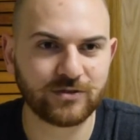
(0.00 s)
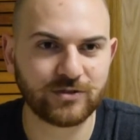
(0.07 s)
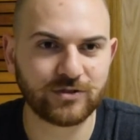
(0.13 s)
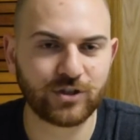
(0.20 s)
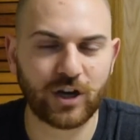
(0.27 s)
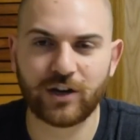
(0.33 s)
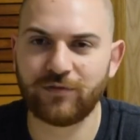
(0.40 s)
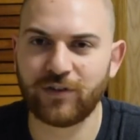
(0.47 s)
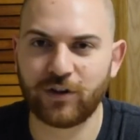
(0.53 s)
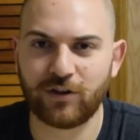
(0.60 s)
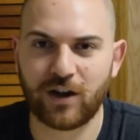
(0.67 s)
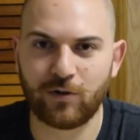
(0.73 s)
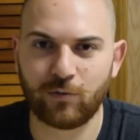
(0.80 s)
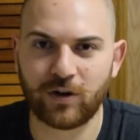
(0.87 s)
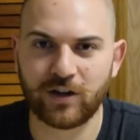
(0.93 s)
trying to figure
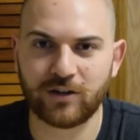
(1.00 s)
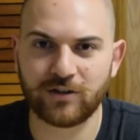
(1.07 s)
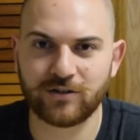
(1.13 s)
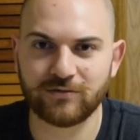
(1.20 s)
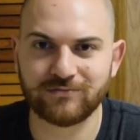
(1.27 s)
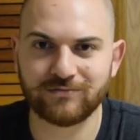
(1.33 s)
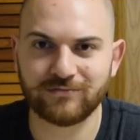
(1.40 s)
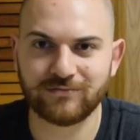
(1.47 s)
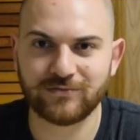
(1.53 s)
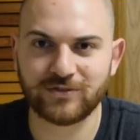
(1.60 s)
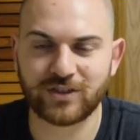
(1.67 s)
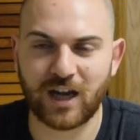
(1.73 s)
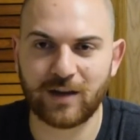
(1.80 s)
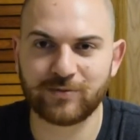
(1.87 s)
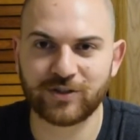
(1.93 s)
out where
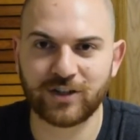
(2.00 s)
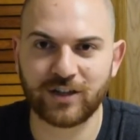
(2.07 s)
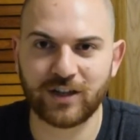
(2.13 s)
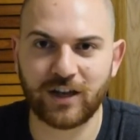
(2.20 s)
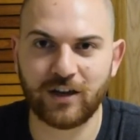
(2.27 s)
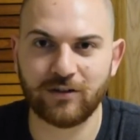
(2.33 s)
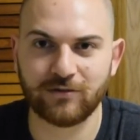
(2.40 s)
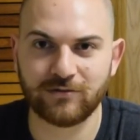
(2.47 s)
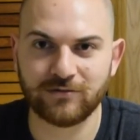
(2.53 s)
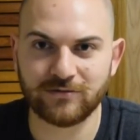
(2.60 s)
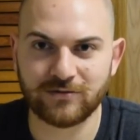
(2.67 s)
jobs are going to go.